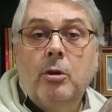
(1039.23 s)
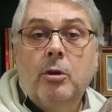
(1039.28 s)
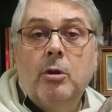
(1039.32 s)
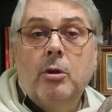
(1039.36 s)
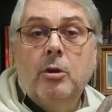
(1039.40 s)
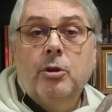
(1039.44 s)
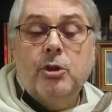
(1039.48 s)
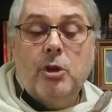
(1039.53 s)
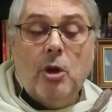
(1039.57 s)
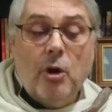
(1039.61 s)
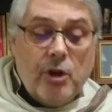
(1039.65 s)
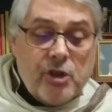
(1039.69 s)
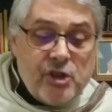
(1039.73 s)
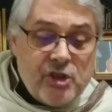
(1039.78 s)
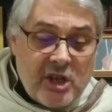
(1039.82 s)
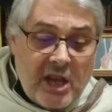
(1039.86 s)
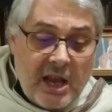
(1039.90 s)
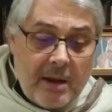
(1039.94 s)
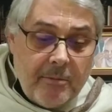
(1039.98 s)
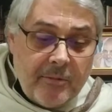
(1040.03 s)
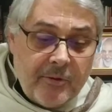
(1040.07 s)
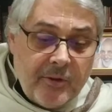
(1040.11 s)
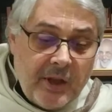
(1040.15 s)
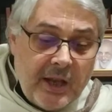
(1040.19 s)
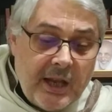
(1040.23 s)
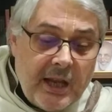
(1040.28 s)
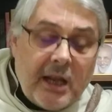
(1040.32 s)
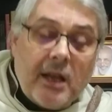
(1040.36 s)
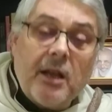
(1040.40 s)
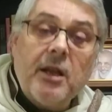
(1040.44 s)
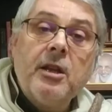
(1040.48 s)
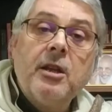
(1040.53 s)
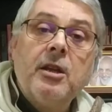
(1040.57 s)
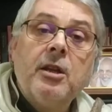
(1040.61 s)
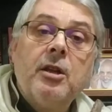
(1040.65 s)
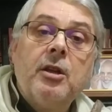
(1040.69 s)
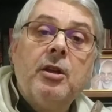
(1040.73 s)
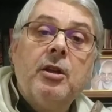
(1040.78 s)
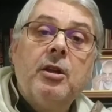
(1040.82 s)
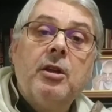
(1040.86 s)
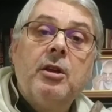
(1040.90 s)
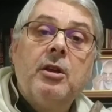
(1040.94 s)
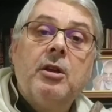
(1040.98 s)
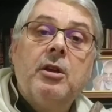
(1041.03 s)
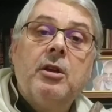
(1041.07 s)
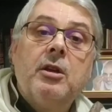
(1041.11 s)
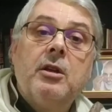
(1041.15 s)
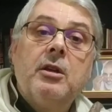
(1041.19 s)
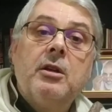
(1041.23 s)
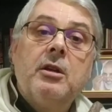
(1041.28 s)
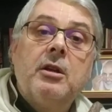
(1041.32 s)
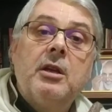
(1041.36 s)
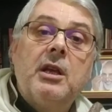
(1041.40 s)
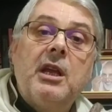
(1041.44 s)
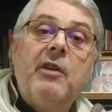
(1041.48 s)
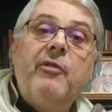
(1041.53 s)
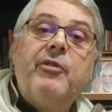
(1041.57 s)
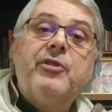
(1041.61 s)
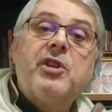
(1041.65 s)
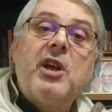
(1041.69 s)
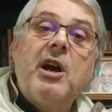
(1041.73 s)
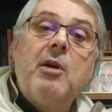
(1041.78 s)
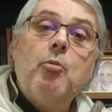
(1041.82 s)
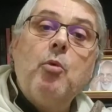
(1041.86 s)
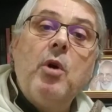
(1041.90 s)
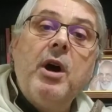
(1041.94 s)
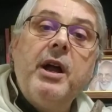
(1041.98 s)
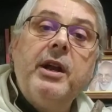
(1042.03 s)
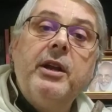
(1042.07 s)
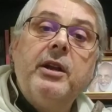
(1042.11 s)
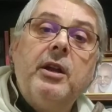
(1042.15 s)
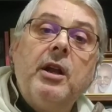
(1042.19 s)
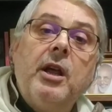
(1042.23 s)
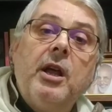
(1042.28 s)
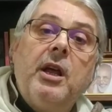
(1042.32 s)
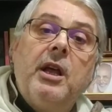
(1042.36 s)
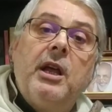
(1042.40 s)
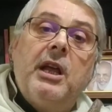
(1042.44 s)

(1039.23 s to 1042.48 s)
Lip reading: So same thing. If someone